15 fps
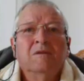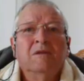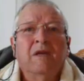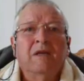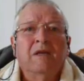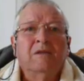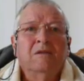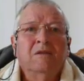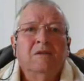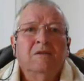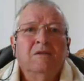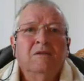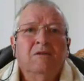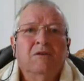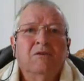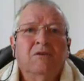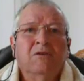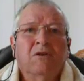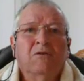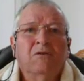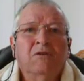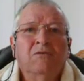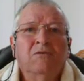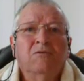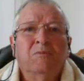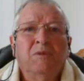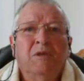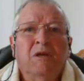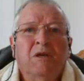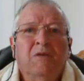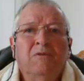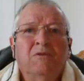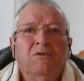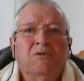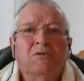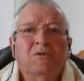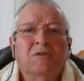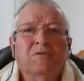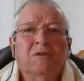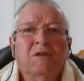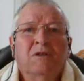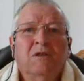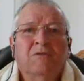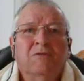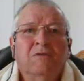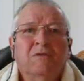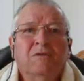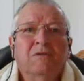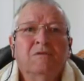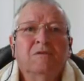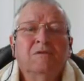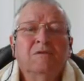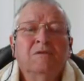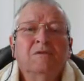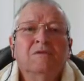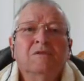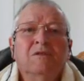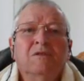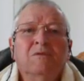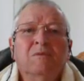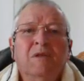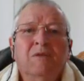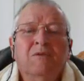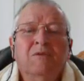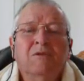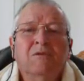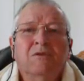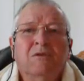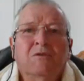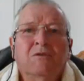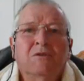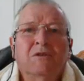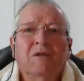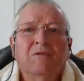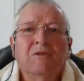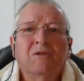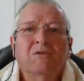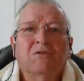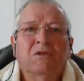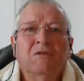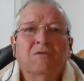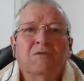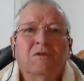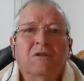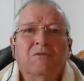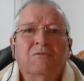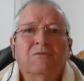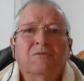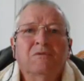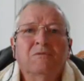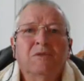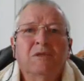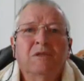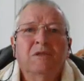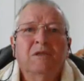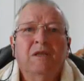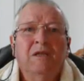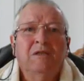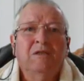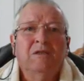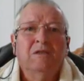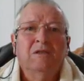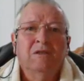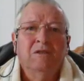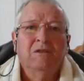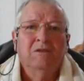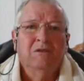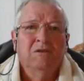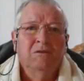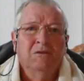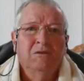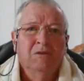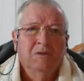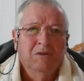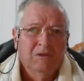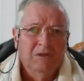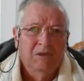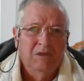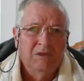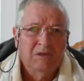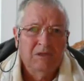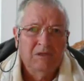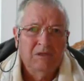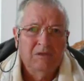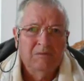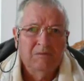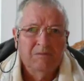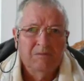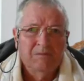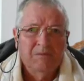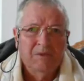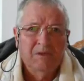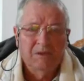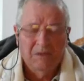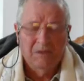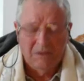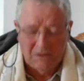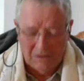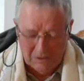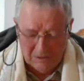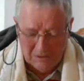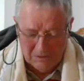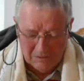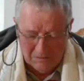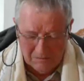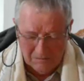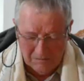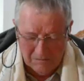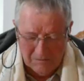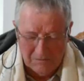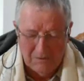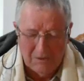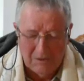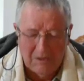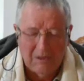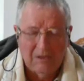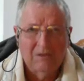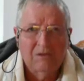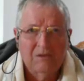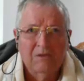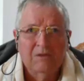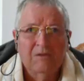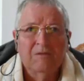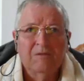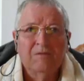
That their authority will be over the tree of life. So when we have authority over the tree of life, we can enter into his kingdom, into the city, through the gates.